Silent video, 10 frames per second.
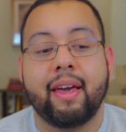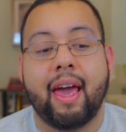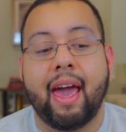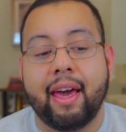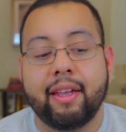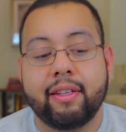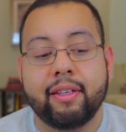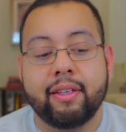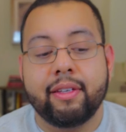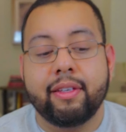and
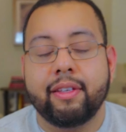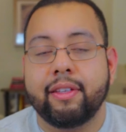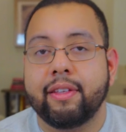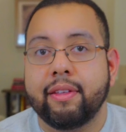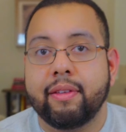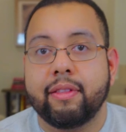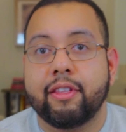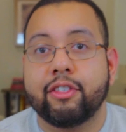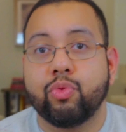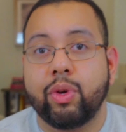
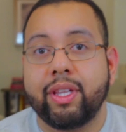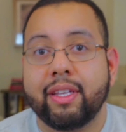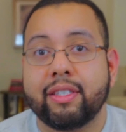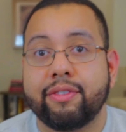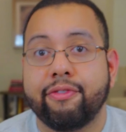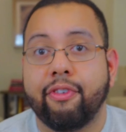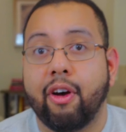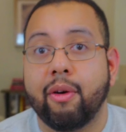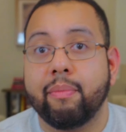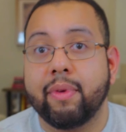the sweetness
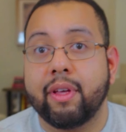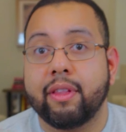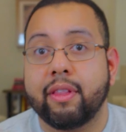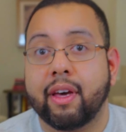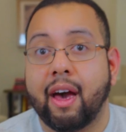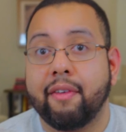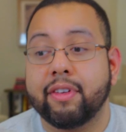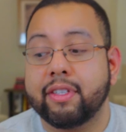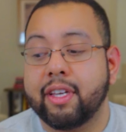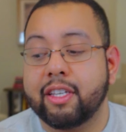from the
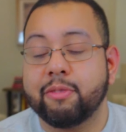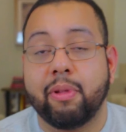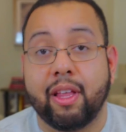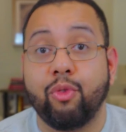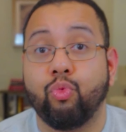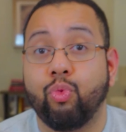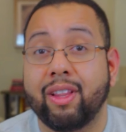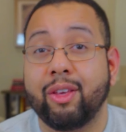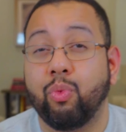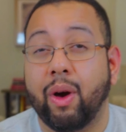Cava does play
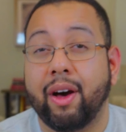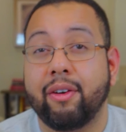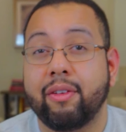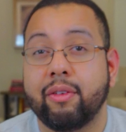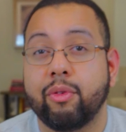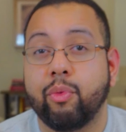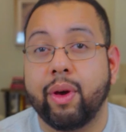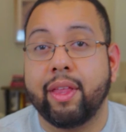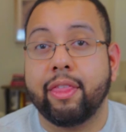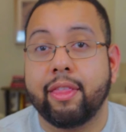really well
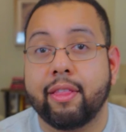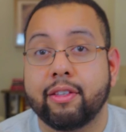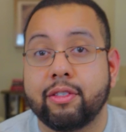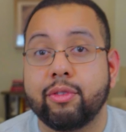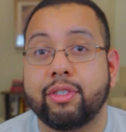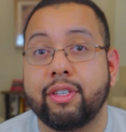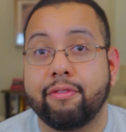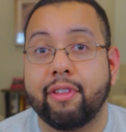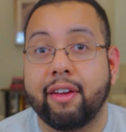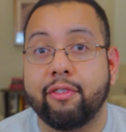with the sushi
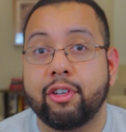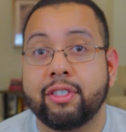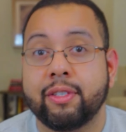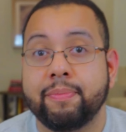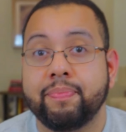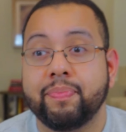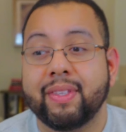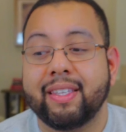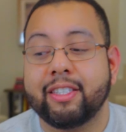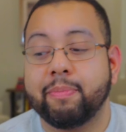flavors,
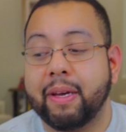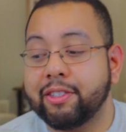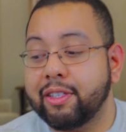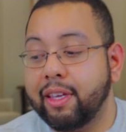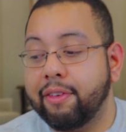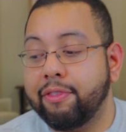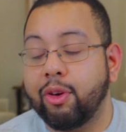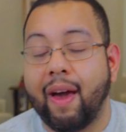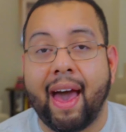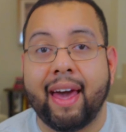especially if
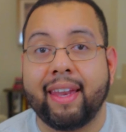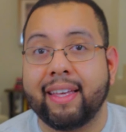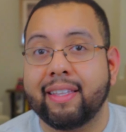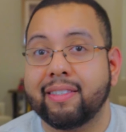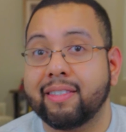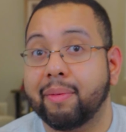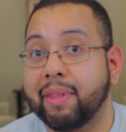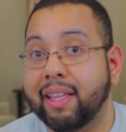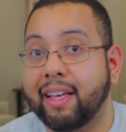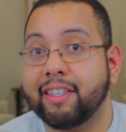you add in
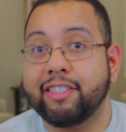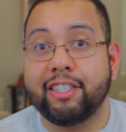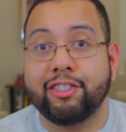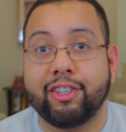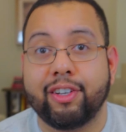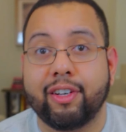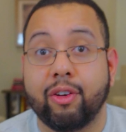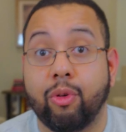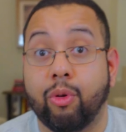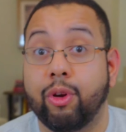something like
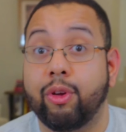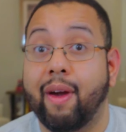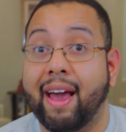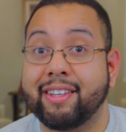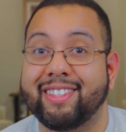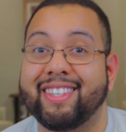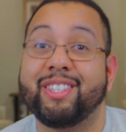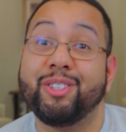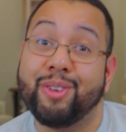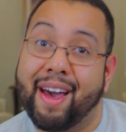ginger or you actually
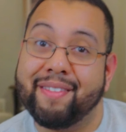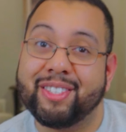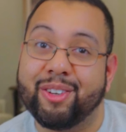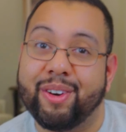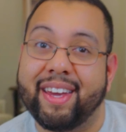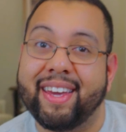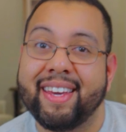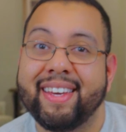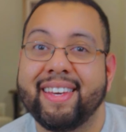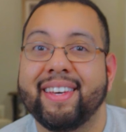do have soy,
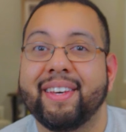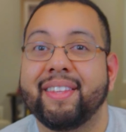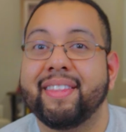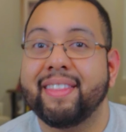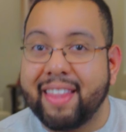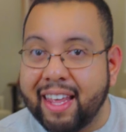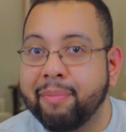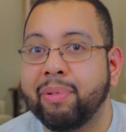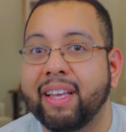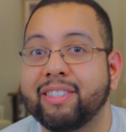then
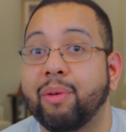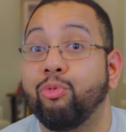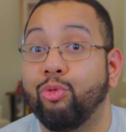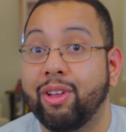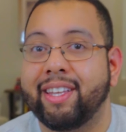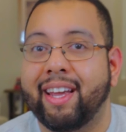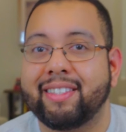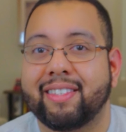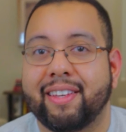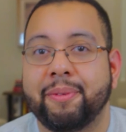it plays up really
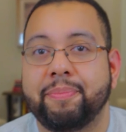nicely.